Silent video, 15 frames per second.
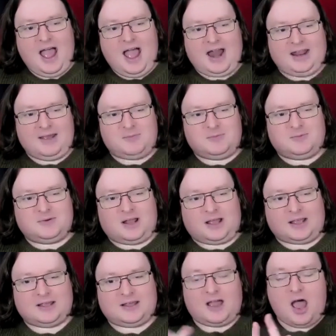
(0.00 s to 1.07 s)
And it,
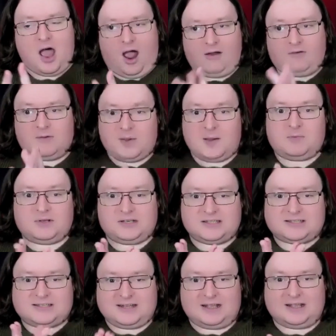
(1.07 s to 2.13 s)
like, I remember
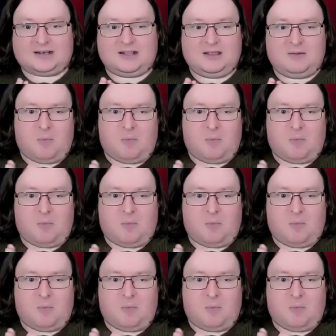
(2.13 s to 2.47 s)
distinctly